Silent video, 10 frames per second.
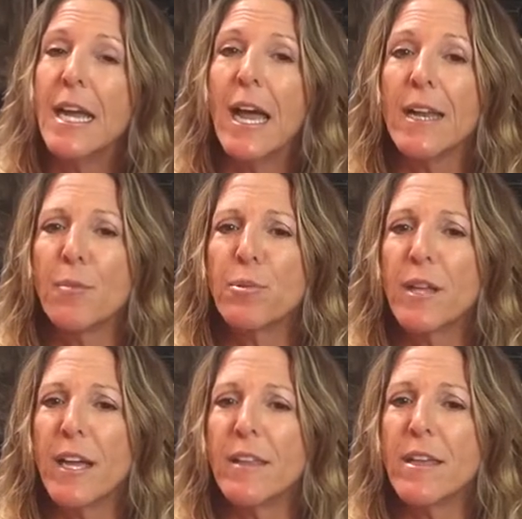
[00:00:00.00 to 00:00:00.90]
and I
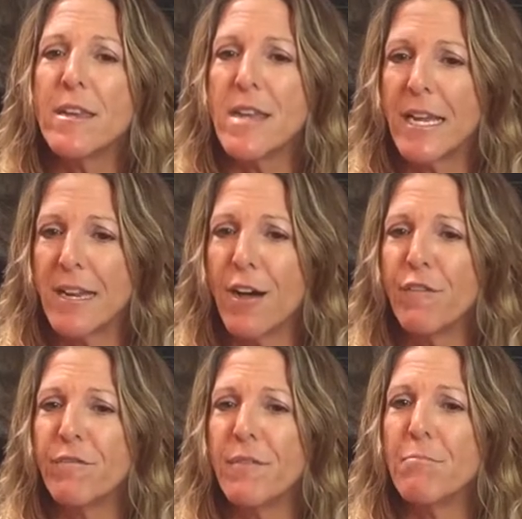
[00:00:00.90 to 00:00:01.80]
play the Night
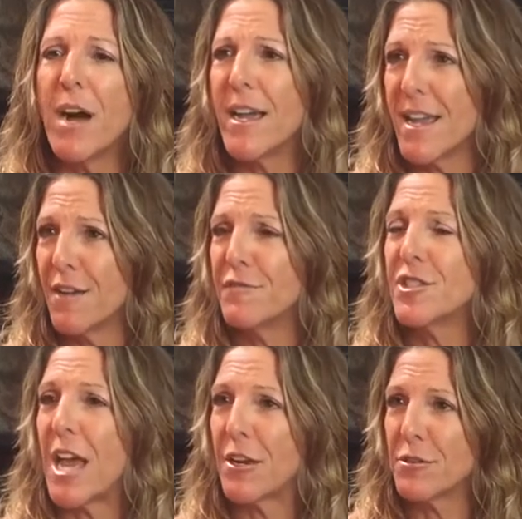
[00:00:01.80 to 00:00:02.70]
Elf Maiev
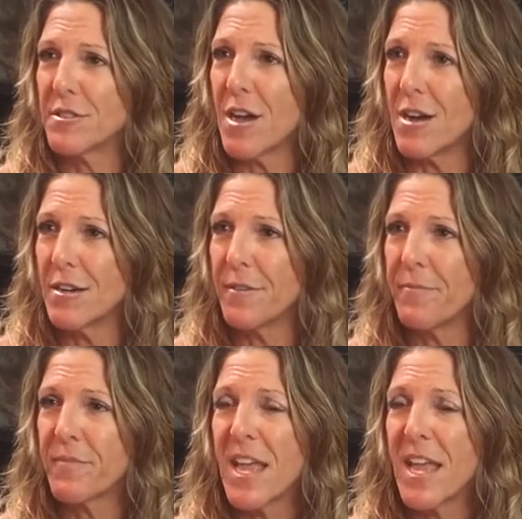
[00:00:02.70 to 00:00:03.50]
Shadowsong.